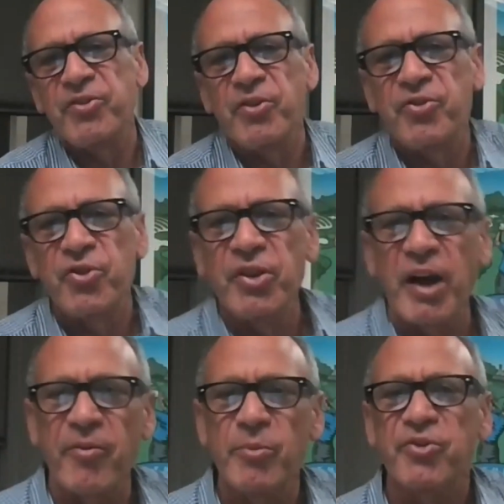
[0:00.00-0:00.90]
is, should the
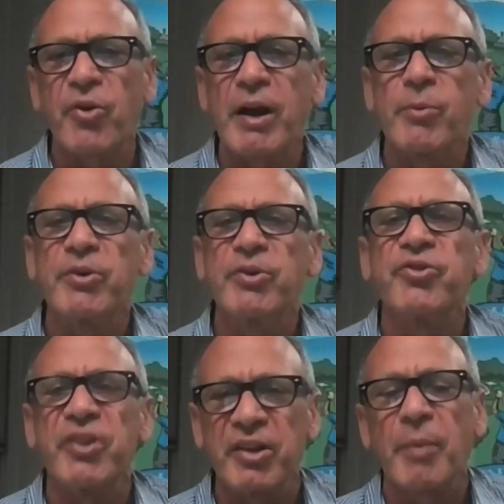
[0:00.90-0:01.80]
government try to
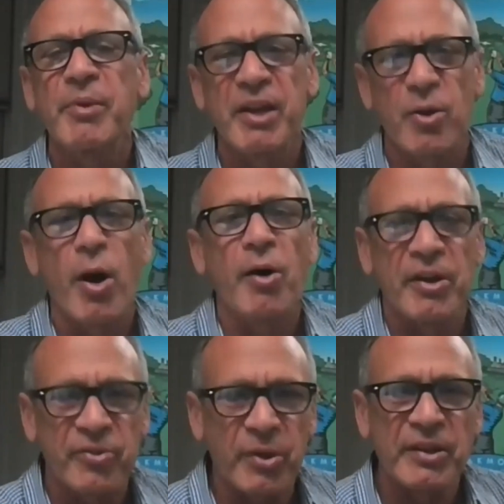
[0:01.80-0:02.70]
reduce income
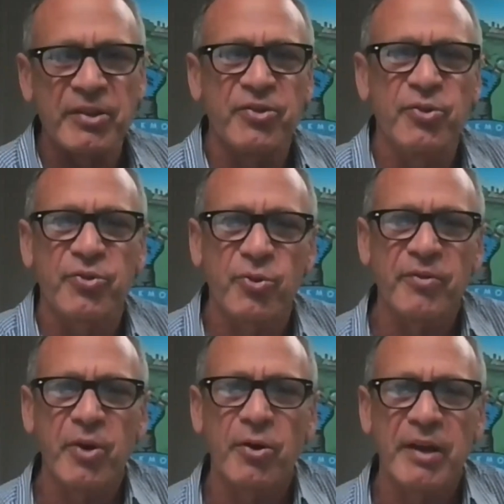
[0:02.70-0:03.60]
inequality? So I think the two sort
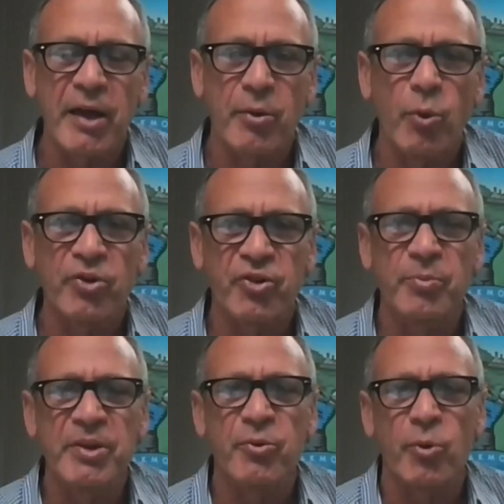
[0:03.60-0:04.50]
of go together, and what should
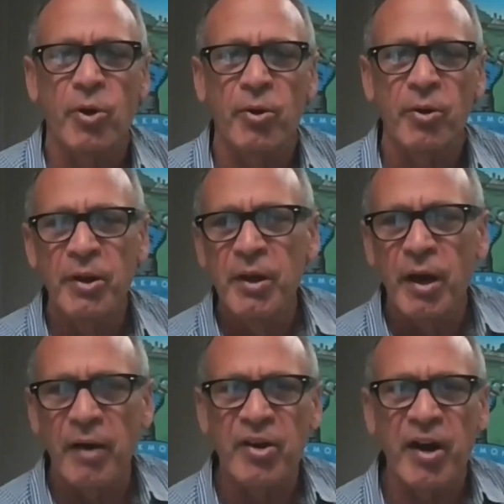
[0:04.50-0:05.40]
be the role
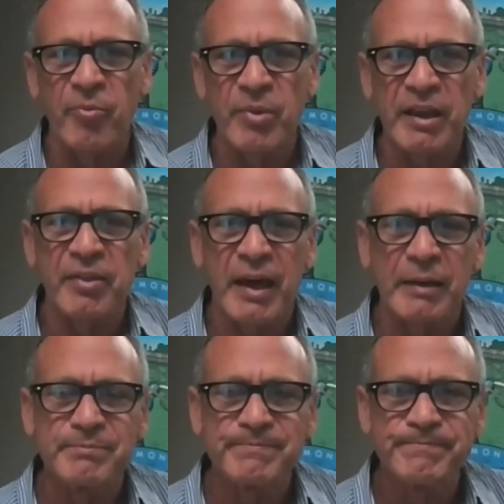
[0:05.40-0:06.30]
of the government in that?